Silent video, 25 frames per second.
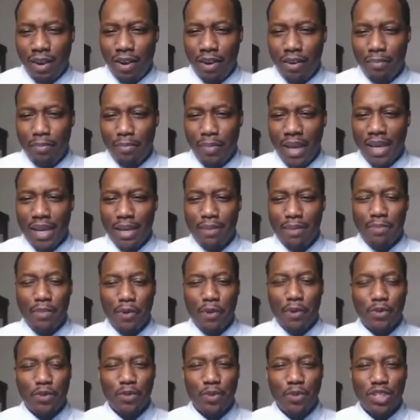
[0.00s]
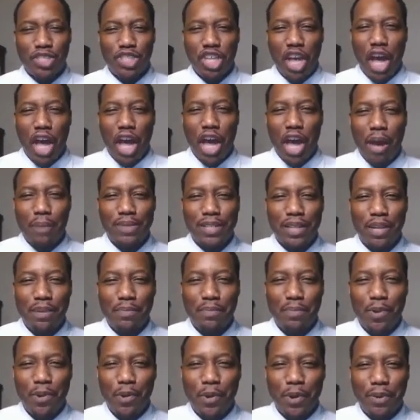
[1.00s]
making moves with jobs and
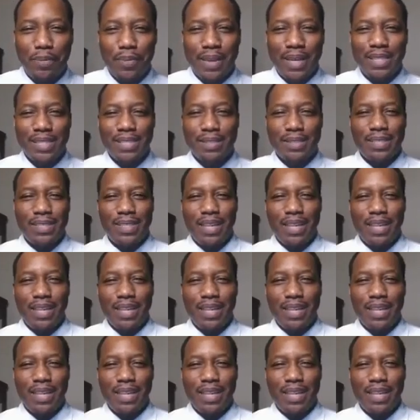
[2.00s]
employment